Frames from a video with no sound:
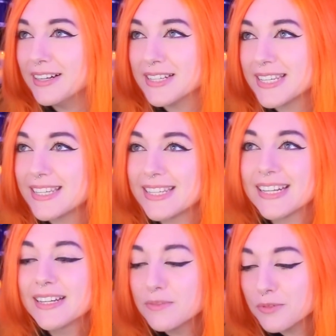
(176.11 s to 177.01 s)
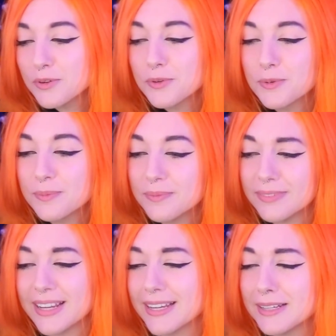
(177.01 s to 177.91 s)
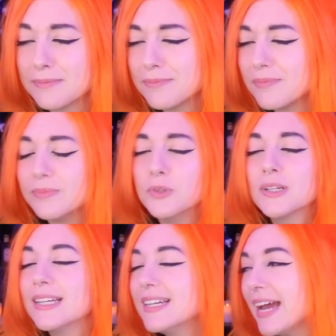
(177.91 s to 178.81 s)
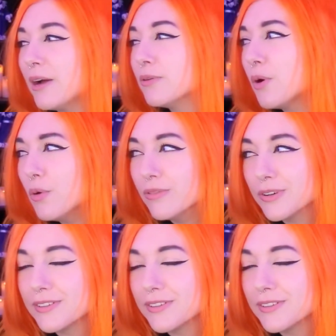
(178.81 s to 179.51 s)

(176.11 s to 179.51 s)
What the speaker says: a sitting room, looking out over the